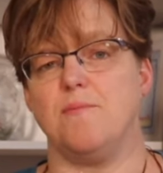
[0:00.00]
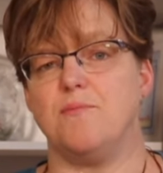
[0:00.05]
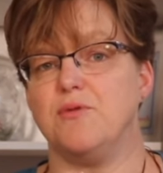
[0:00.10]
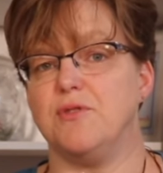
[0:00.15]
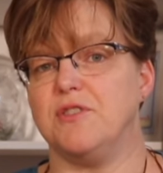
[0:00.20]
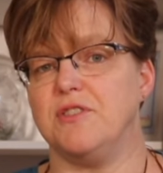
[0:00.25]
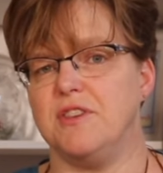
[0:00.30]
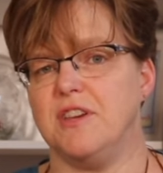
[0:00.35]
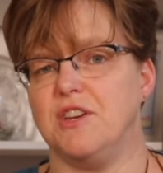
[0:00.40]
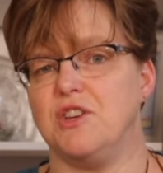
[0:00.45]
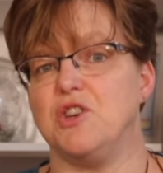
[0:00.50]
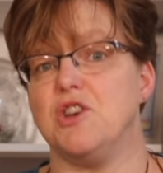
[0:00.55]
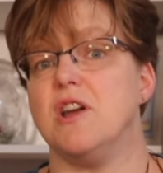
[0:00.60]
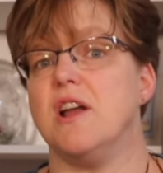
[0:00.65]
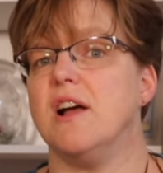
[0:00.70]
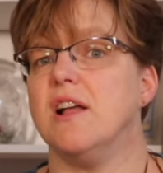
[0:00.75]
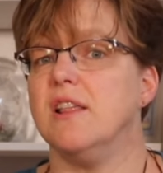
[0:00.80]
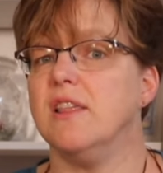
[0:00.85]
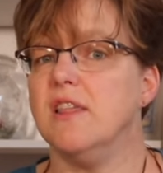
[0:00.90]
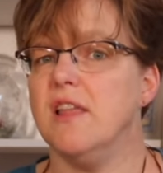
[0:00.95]

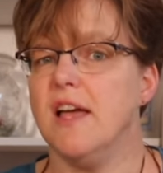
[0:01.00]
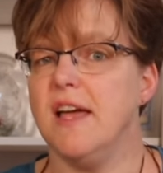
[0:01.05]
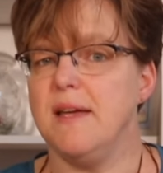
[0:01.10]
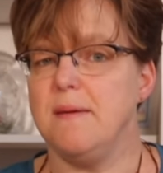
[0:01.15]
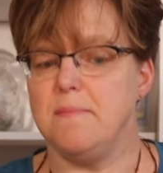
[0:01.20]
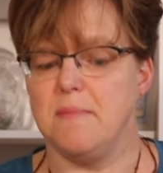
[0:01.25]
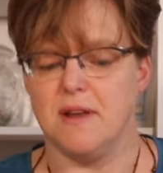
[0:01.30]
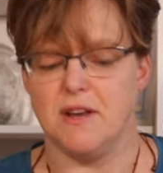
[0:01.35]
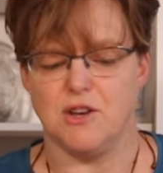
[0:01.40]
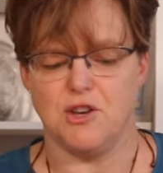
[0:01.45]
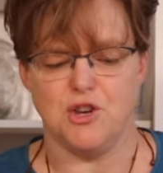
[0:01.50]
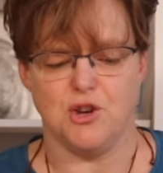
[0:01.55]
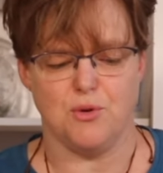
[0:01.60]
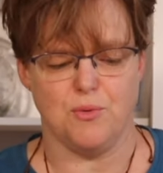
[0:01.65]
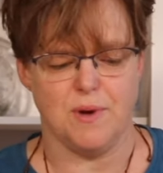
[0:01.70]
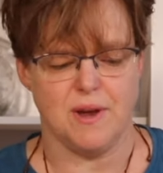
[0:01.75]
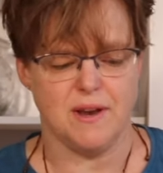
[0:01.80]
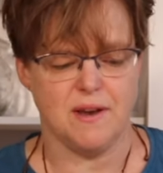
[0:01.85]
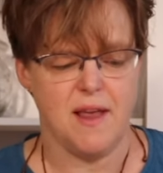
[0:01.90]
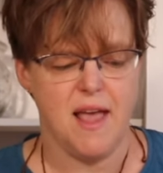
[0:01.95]
precision alignment
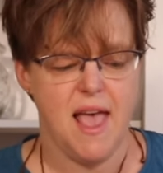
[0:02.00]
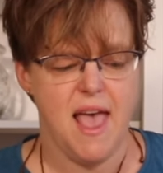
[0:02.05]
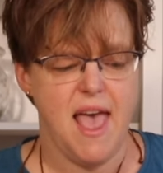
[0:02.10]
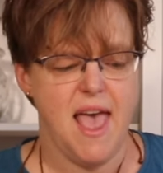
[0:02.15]
to it.